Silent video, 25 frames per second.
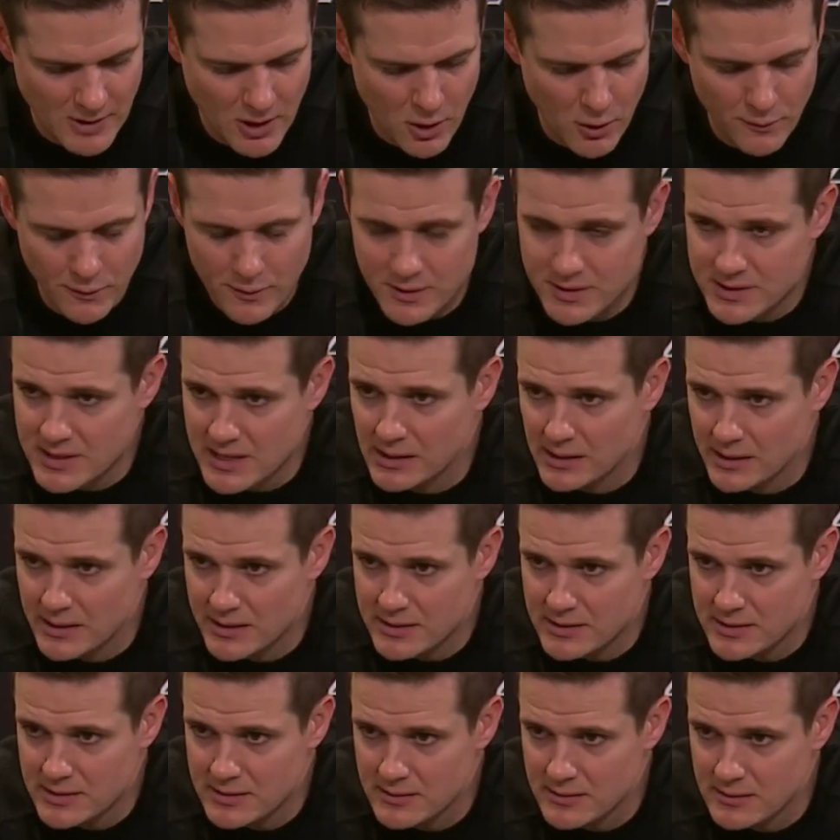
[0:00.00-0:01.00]

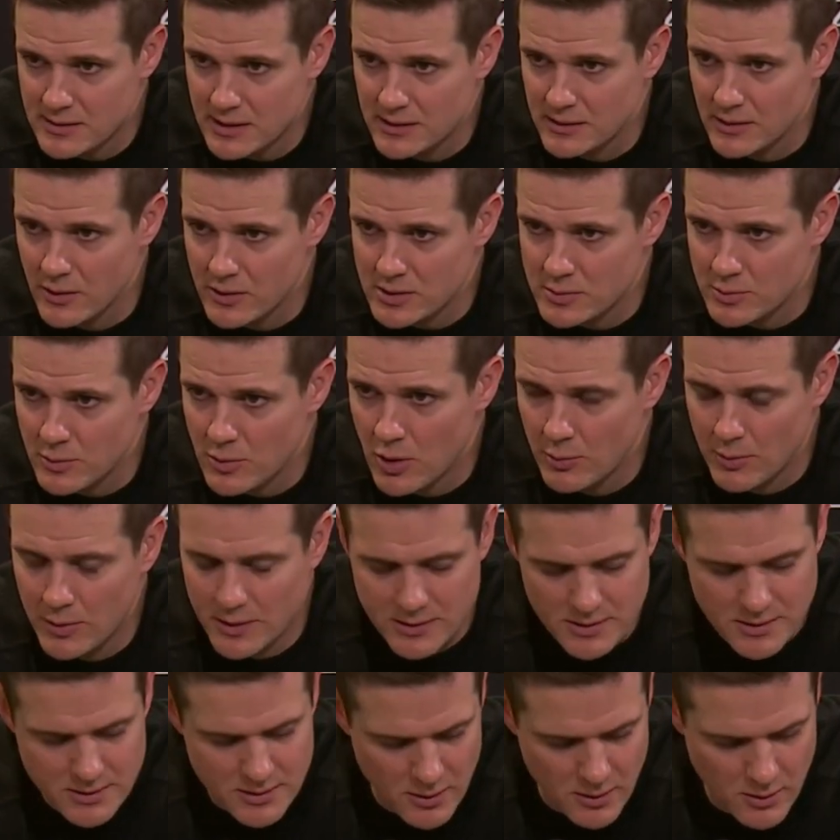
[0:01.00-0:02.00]
overzealous in those
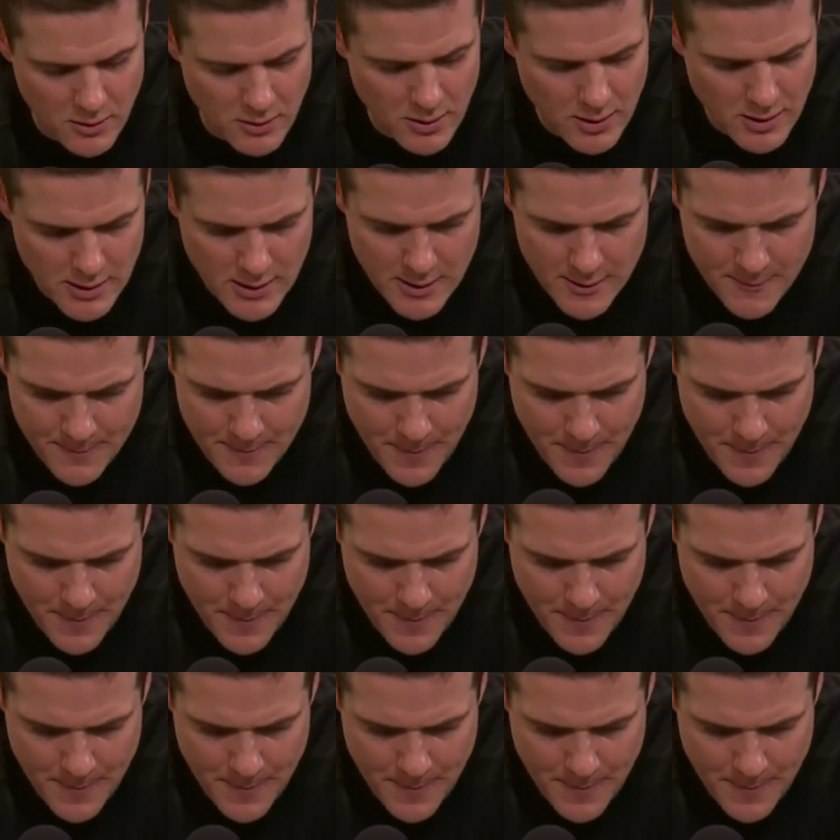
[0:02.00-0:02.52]
moments. So,